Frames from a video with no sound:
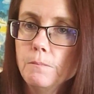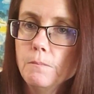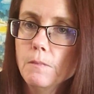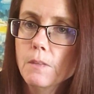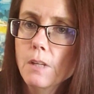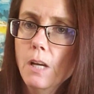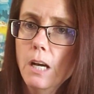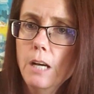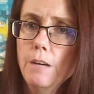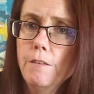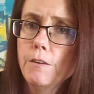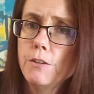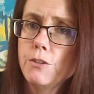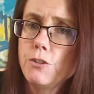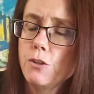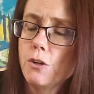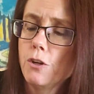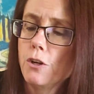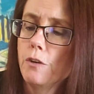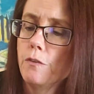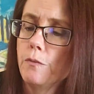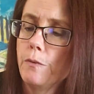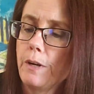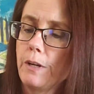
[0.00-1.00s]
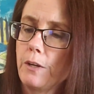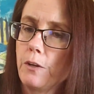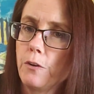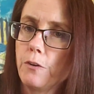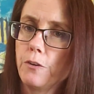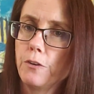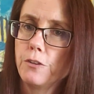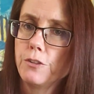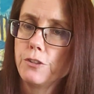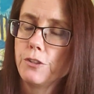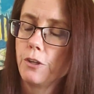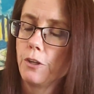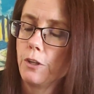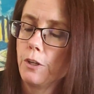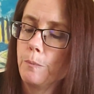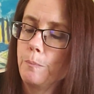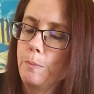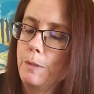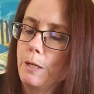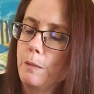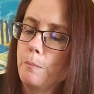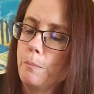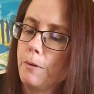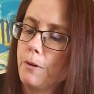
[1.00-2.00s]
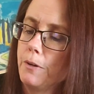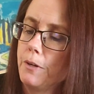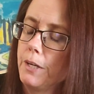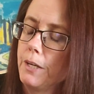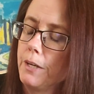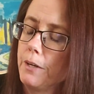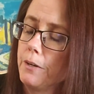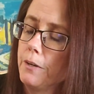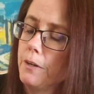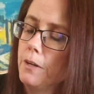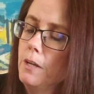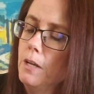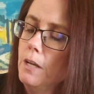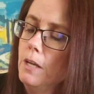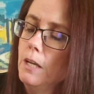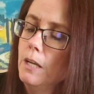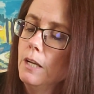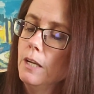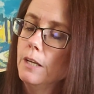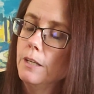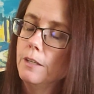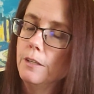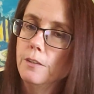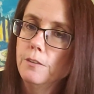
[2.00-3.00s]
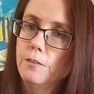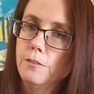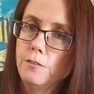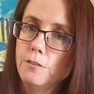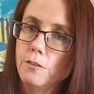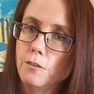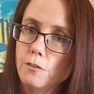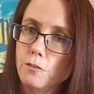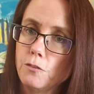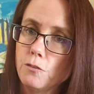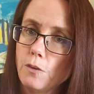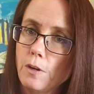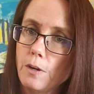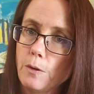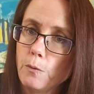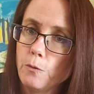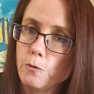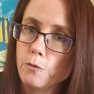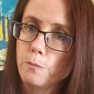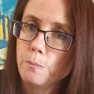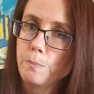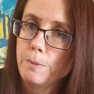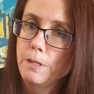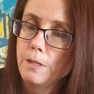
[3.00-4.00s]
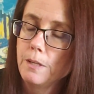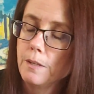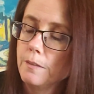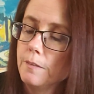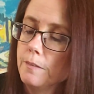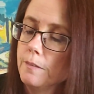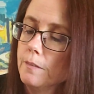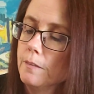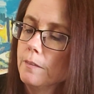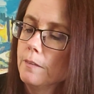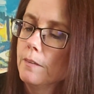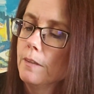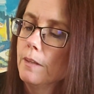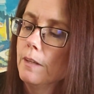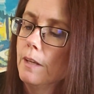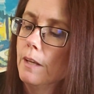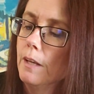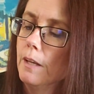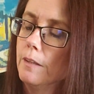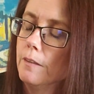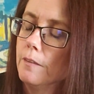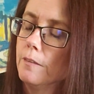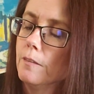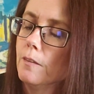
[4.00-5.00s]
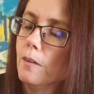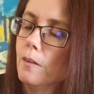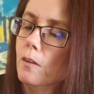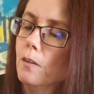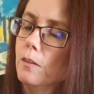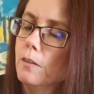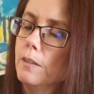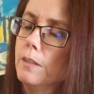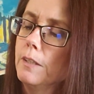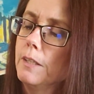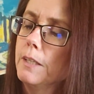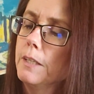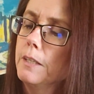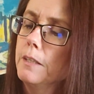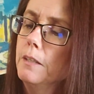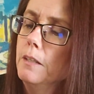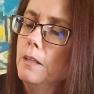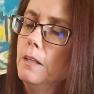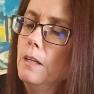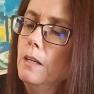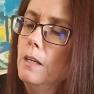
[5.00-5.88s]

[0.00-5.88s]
I have a jar of regular chunky peanut butter here, and this is just dry roasted peanuts and salt in here.